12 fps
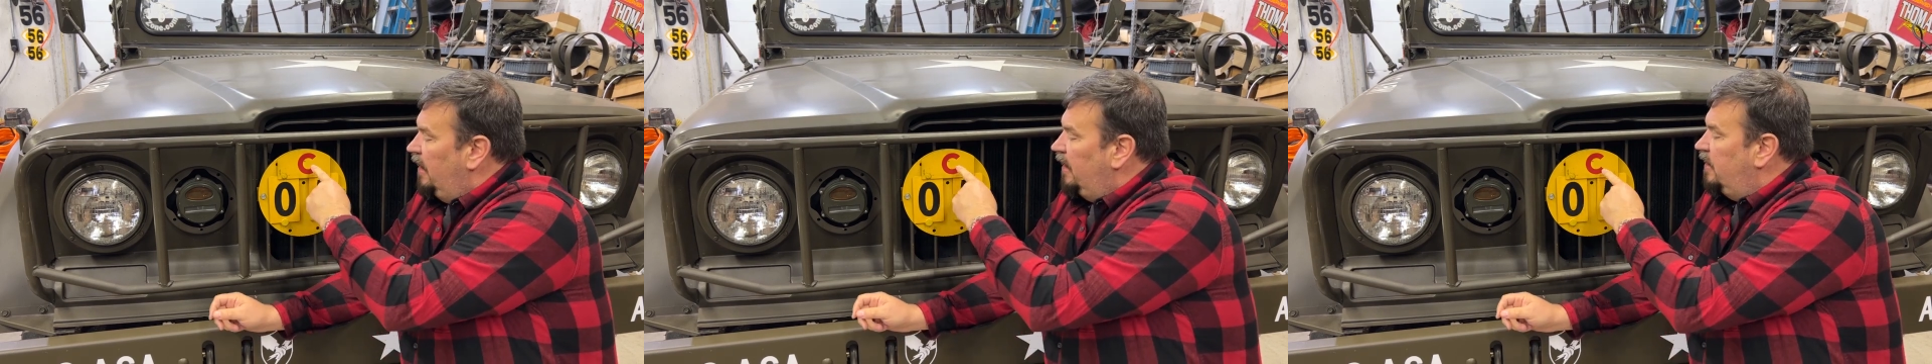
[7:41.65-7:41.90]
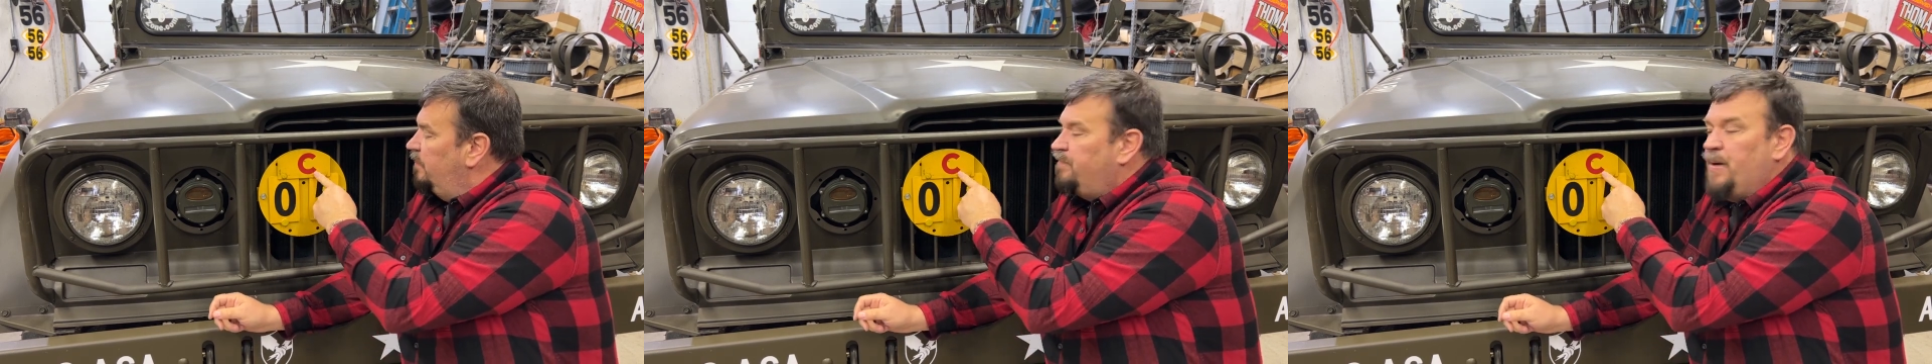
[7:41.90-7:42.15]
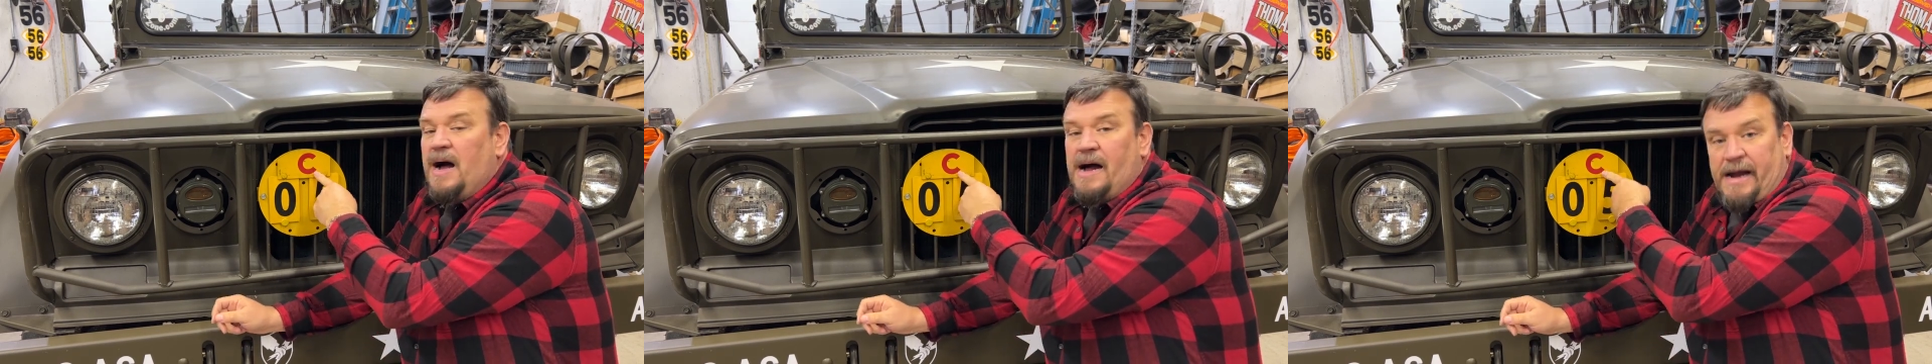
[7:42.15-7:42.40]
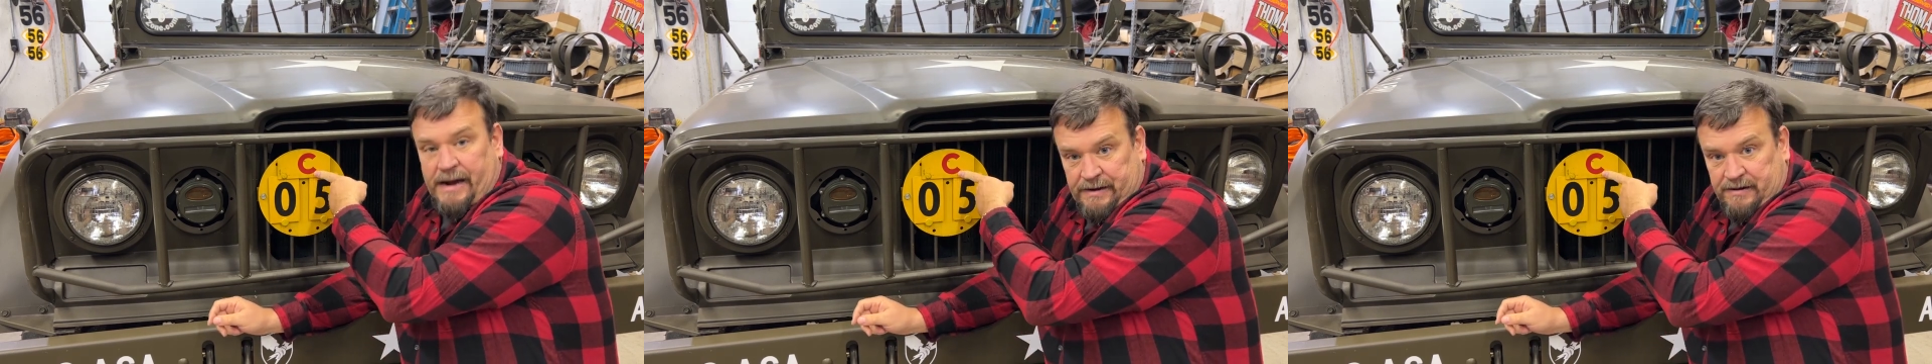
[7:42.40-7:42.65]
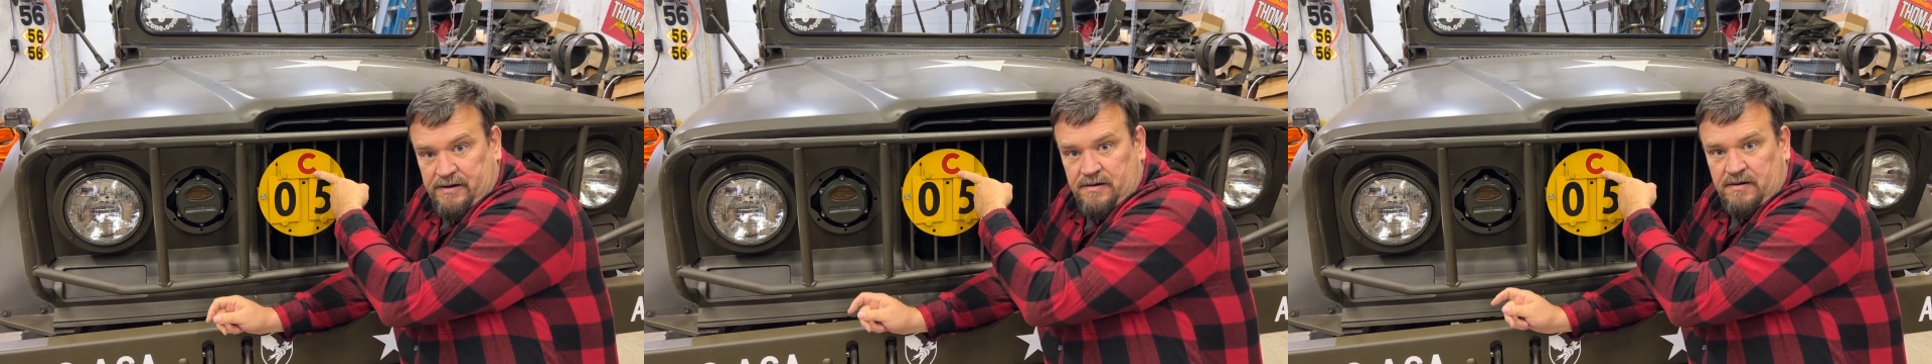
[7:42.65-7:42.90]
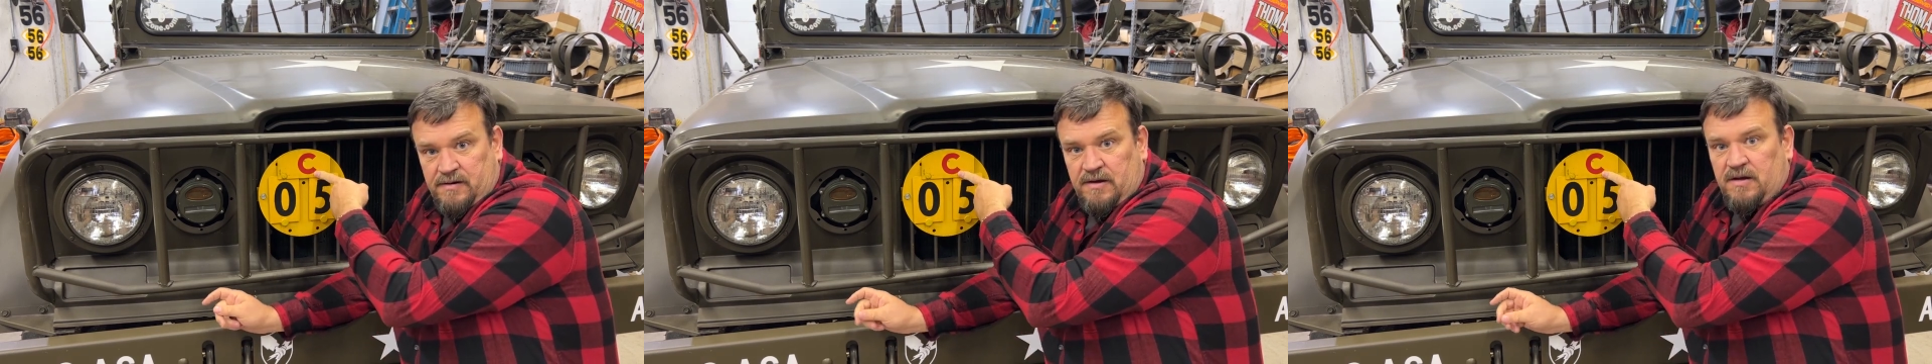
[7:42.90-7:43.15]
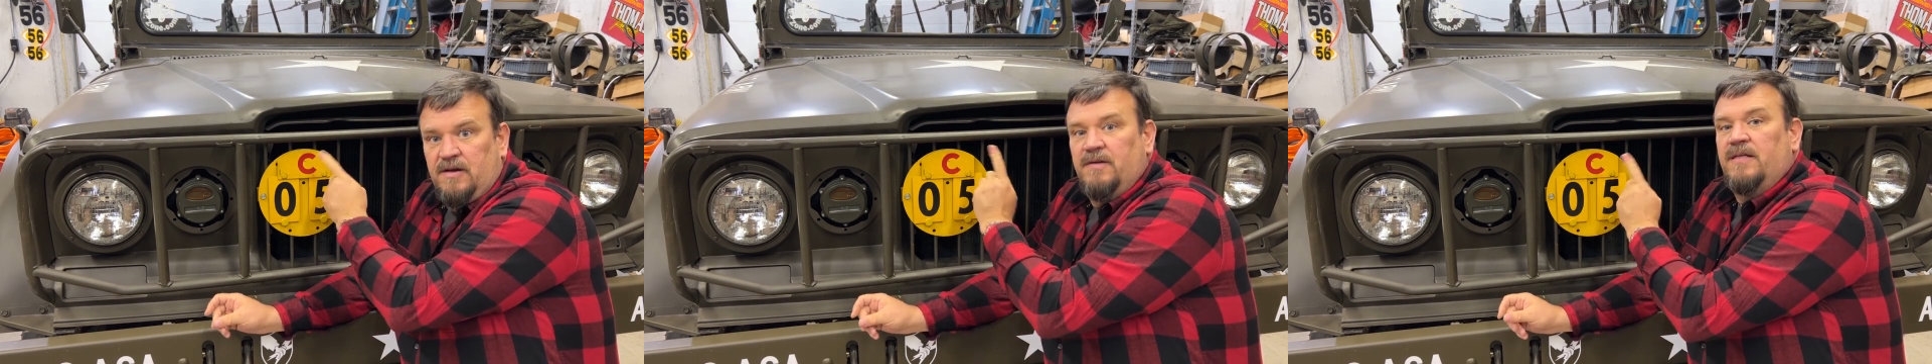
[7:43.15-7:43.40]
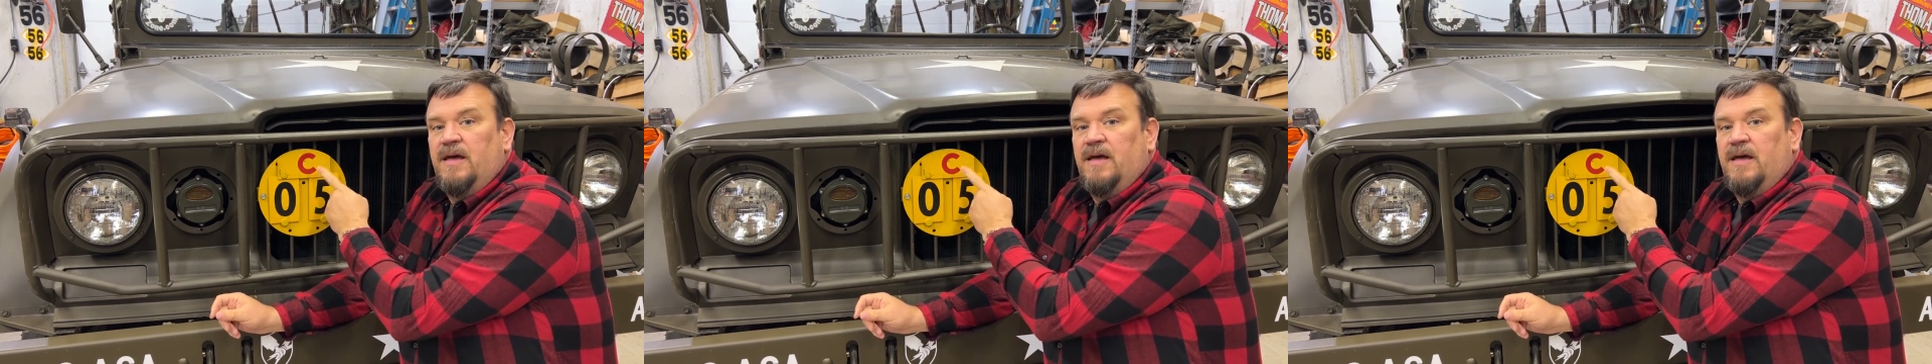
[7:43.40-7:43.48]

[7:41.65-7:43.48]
combined.